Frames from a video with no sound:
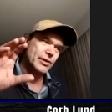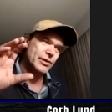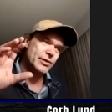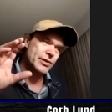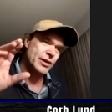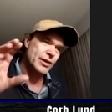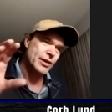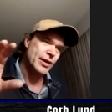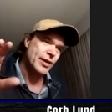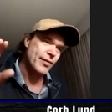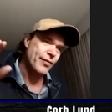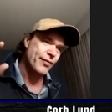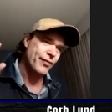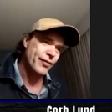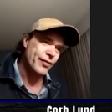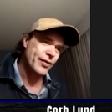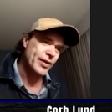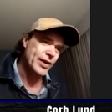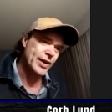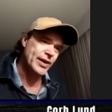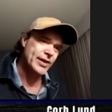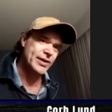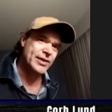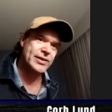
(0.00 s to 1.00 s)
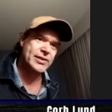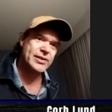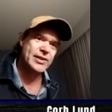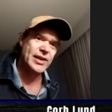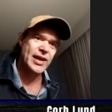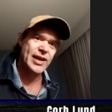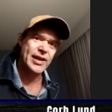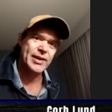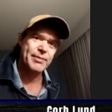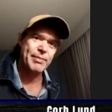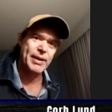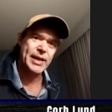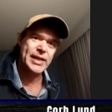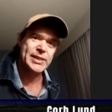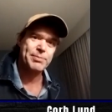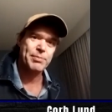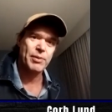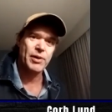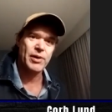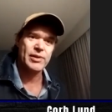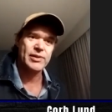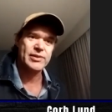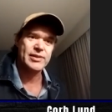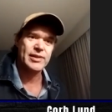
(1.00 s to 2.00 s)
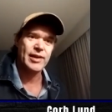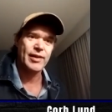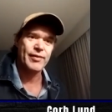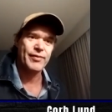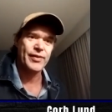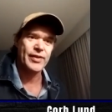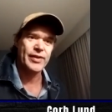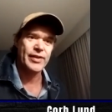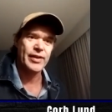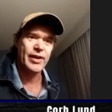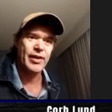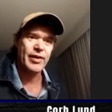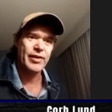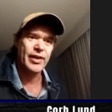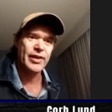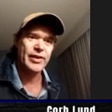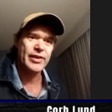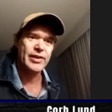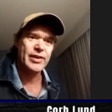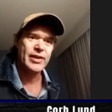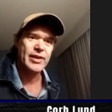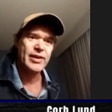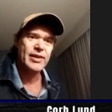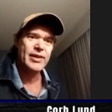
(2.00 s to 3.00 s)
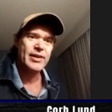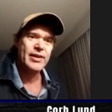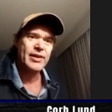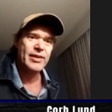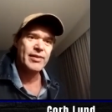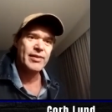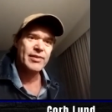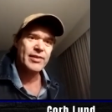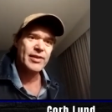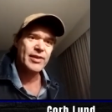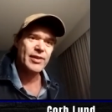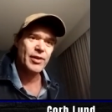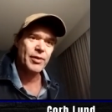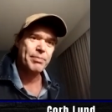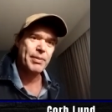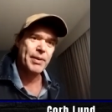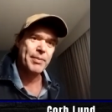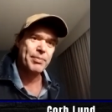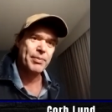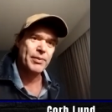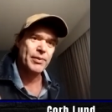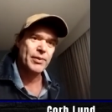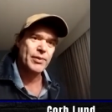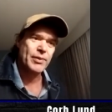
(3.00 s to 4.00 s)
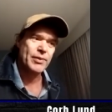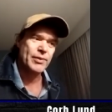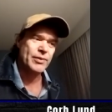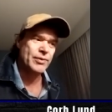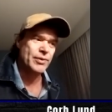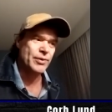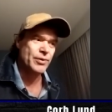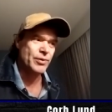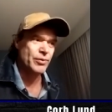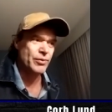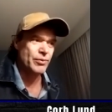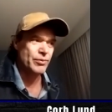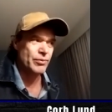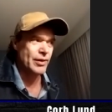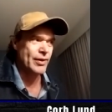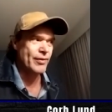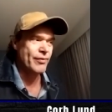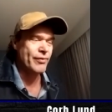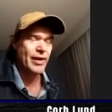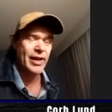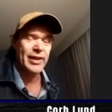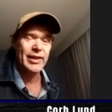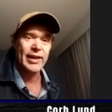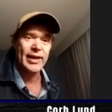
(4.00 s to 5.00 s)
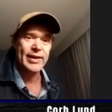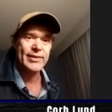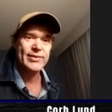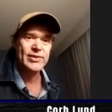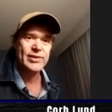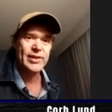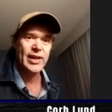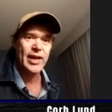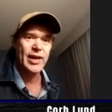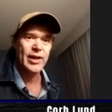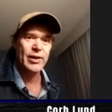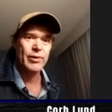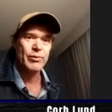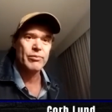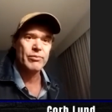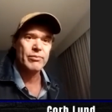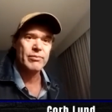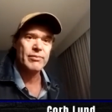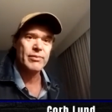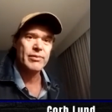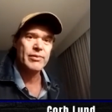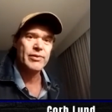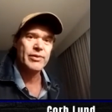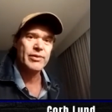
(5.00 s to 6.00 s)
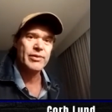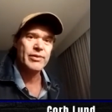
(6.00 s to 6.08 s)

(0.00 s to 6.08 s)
there's enough inside baseball stuff in there that you know people who live that lifestyle